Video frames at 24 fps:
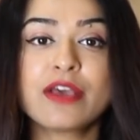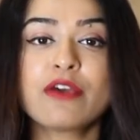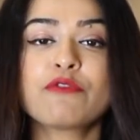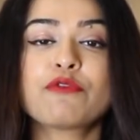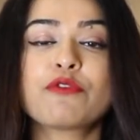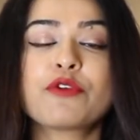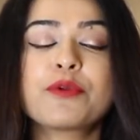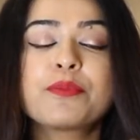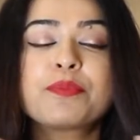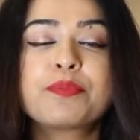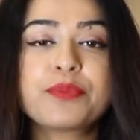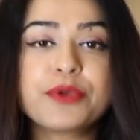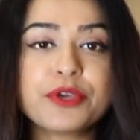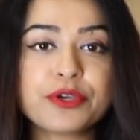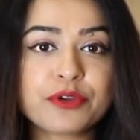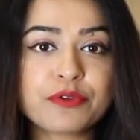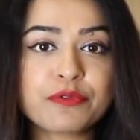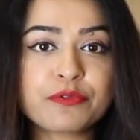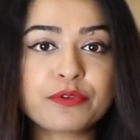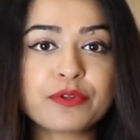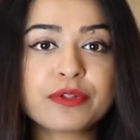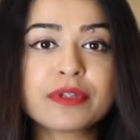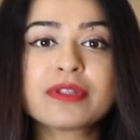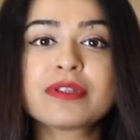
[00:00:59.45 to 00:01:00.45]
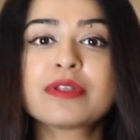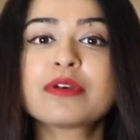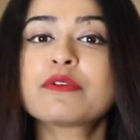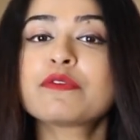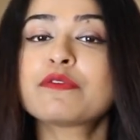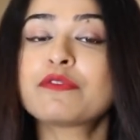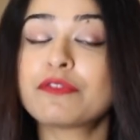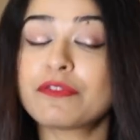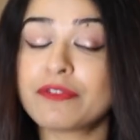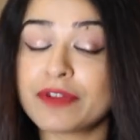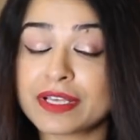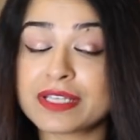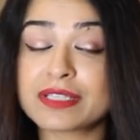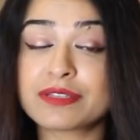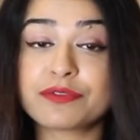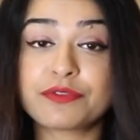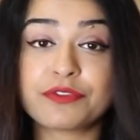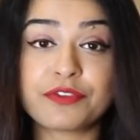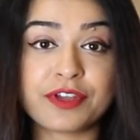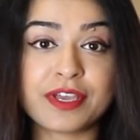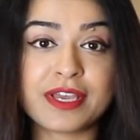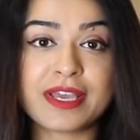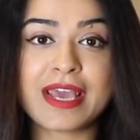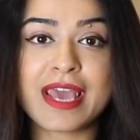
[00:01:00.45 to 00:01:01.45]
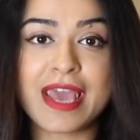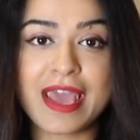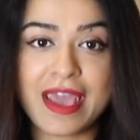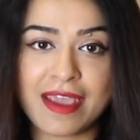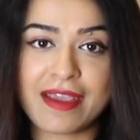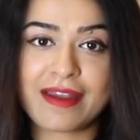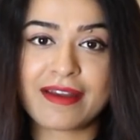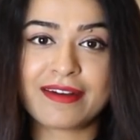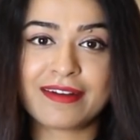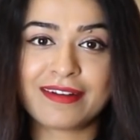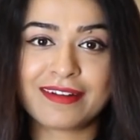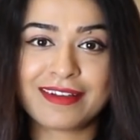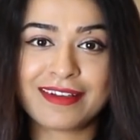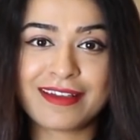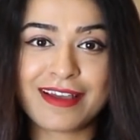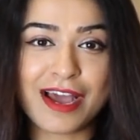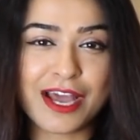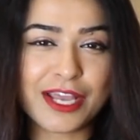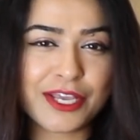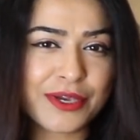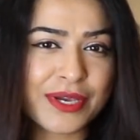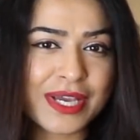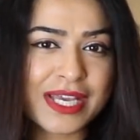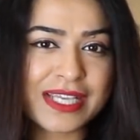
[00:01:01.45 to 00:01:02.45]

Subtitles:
for beautiful frizz-free hair. Are you